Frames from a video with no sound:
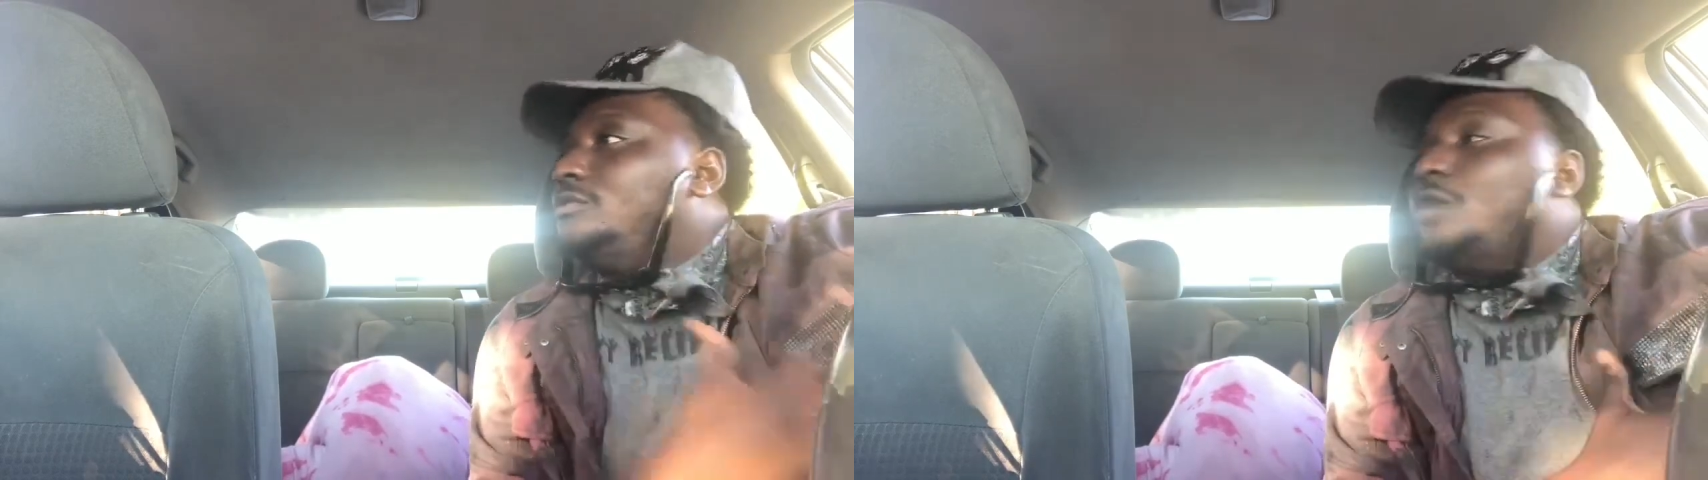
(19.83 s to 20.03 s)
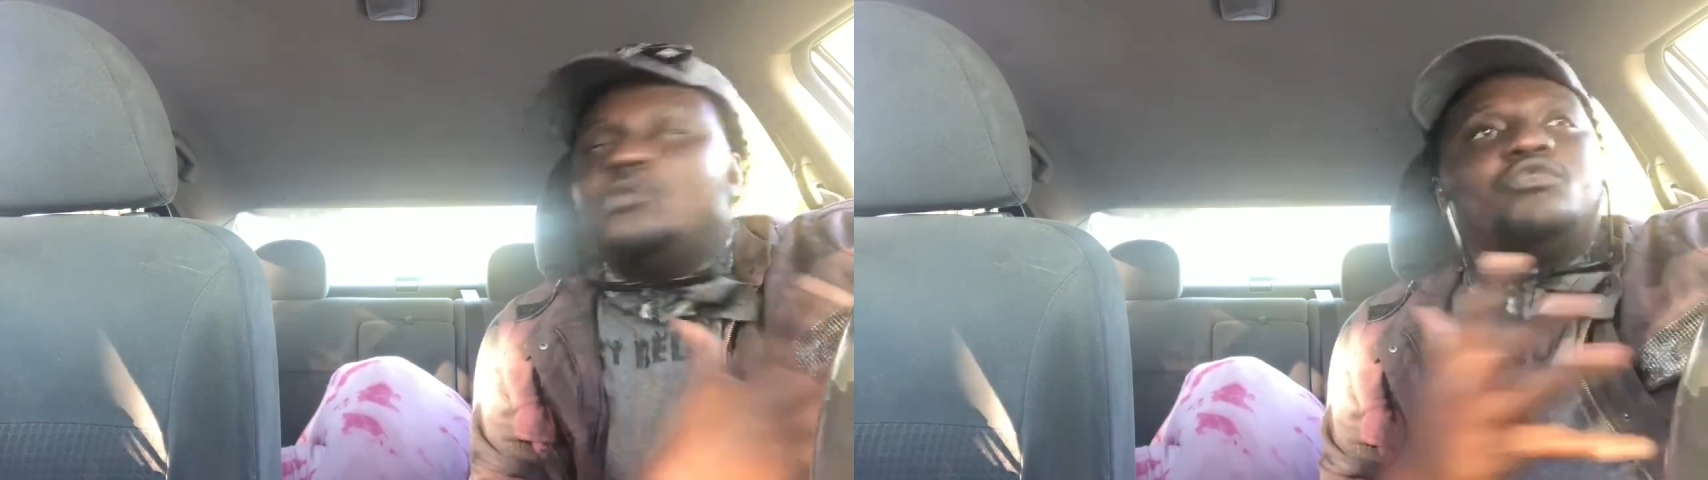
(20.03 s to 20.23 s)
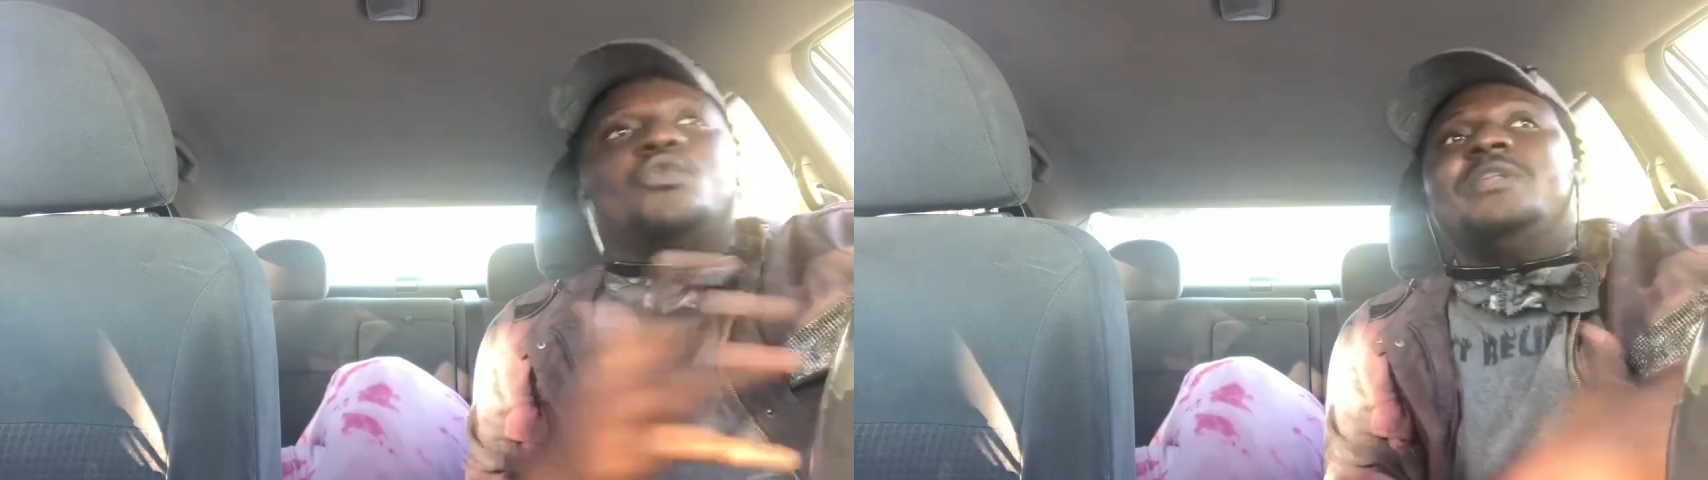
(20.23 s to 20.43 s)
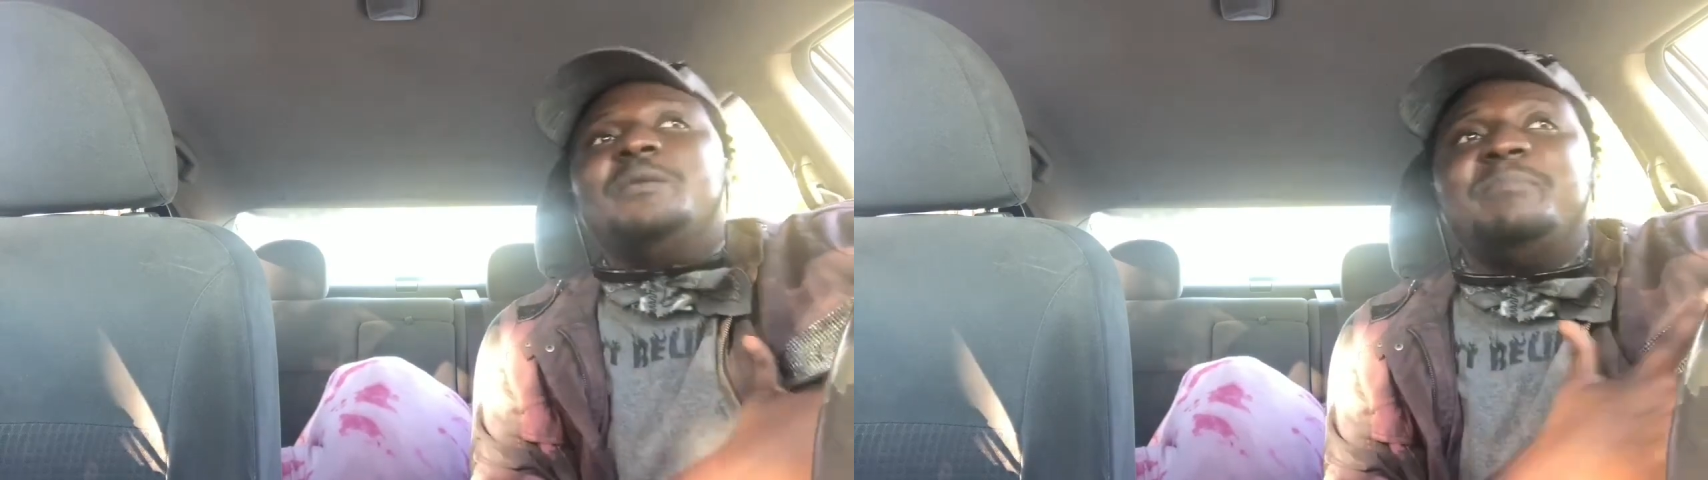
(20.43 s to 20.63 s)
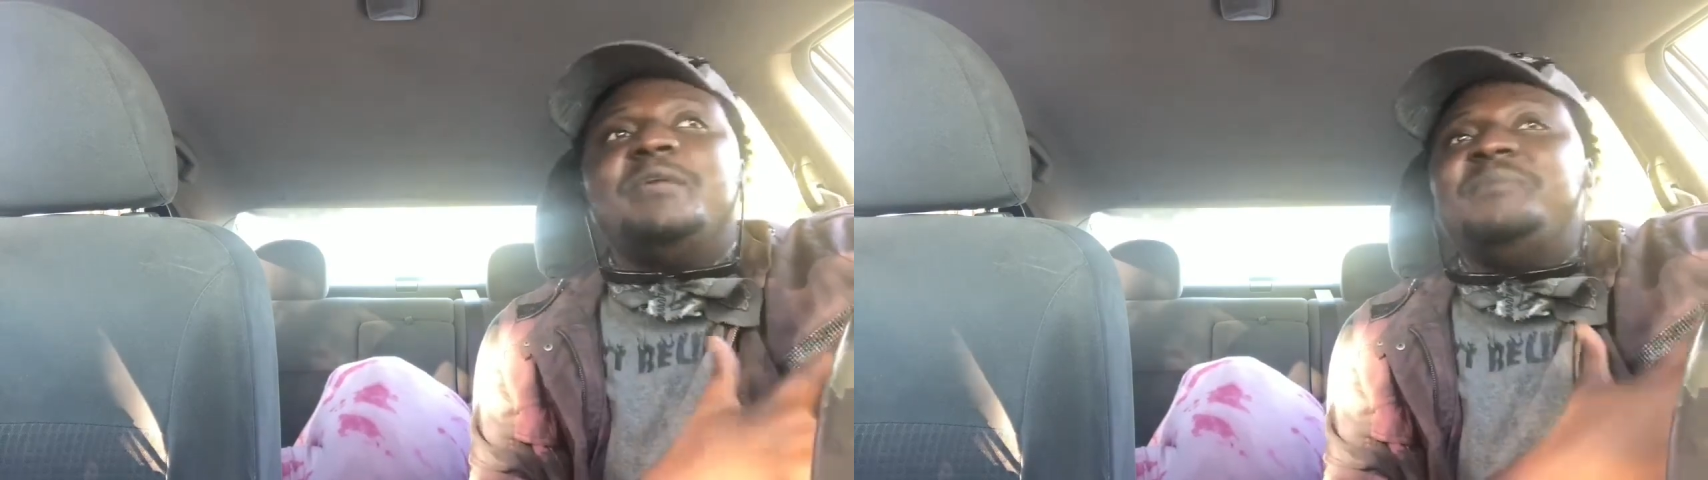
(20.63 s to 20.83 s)
don't do the
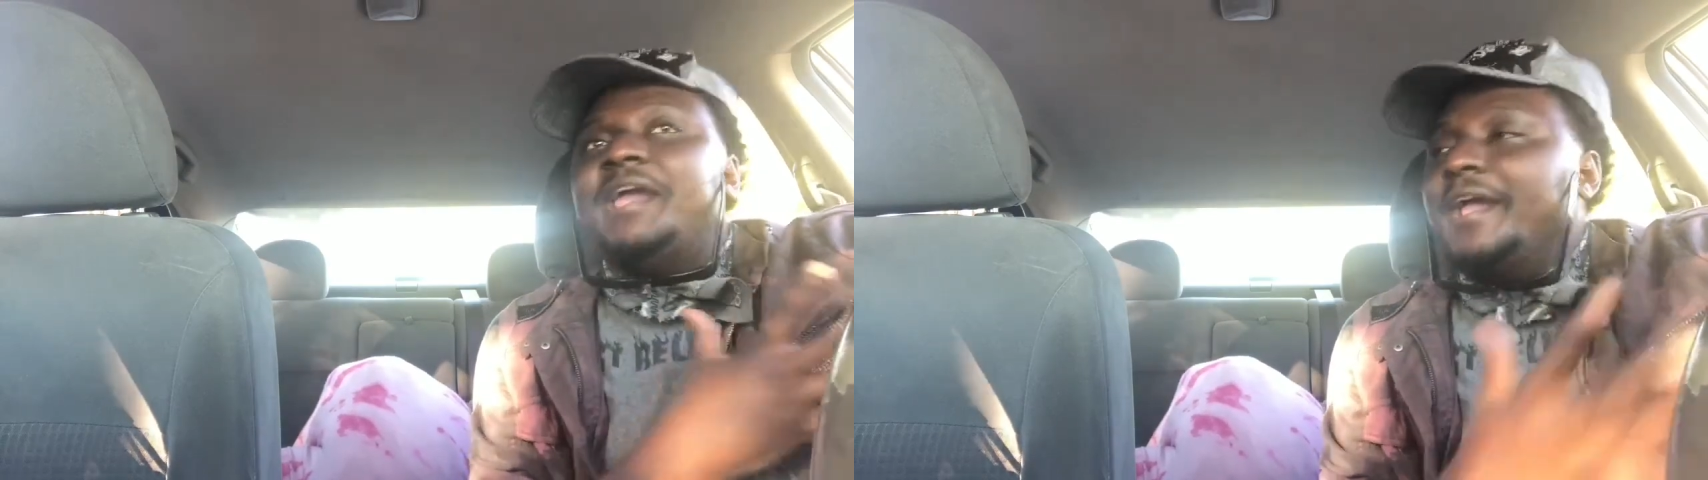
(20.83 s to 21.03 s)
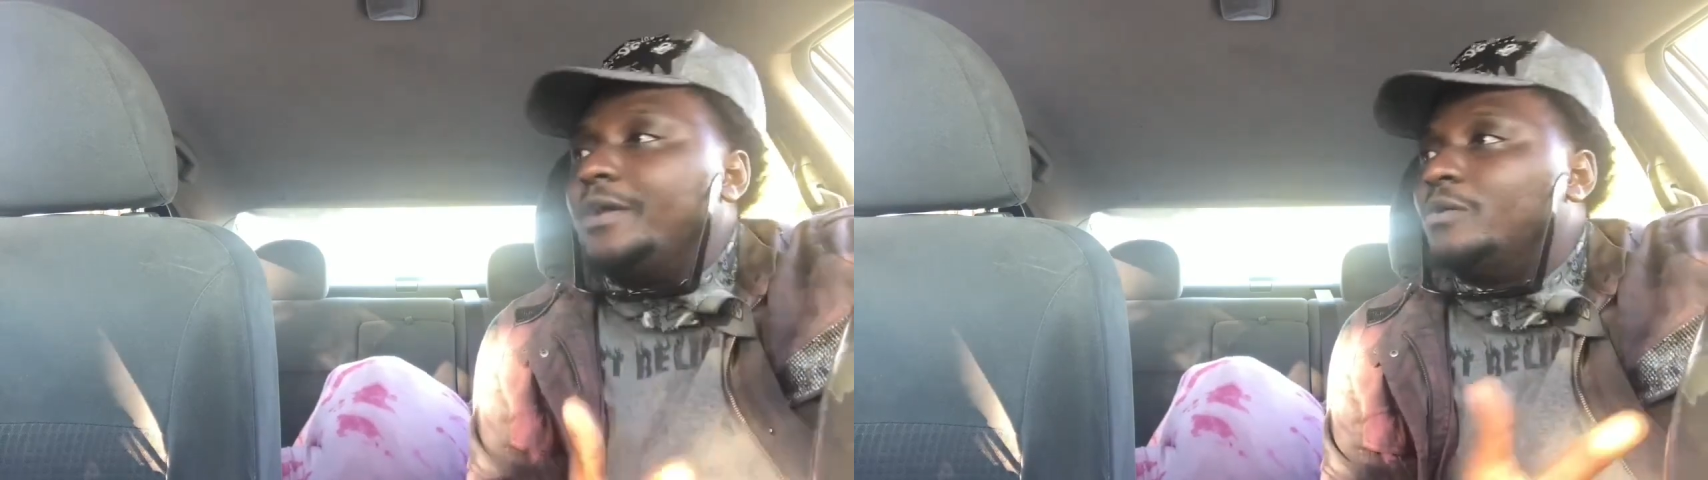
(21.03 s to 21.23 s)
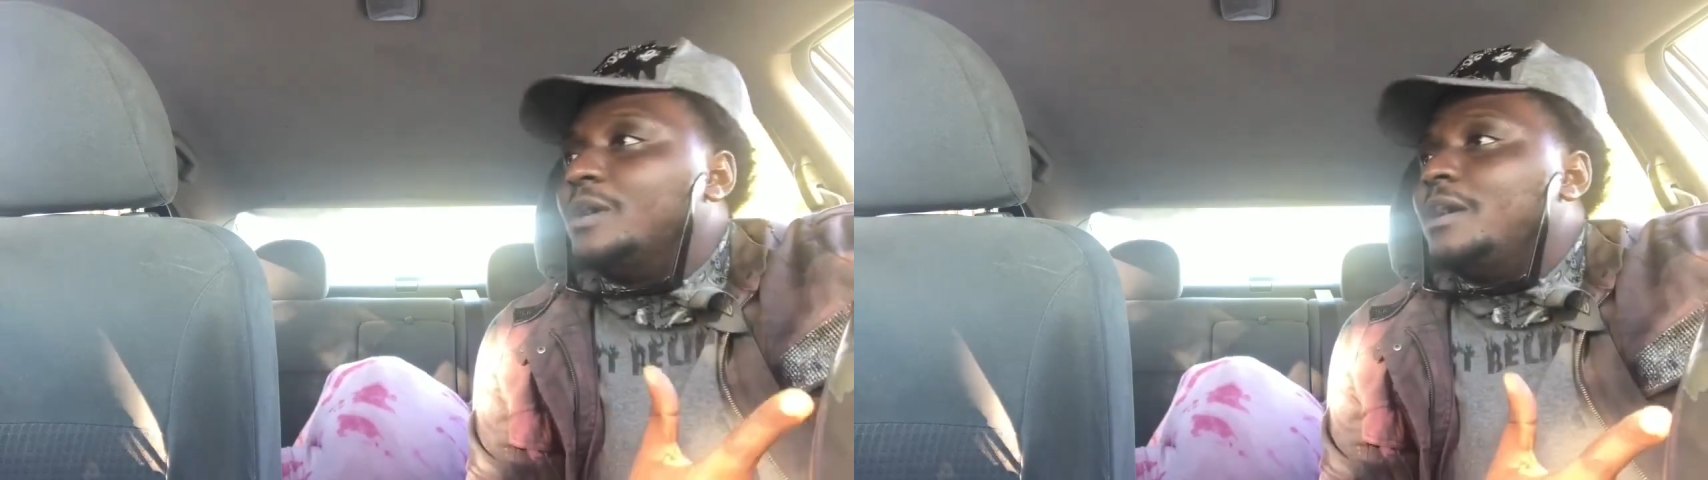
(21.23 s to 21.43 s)
BBL.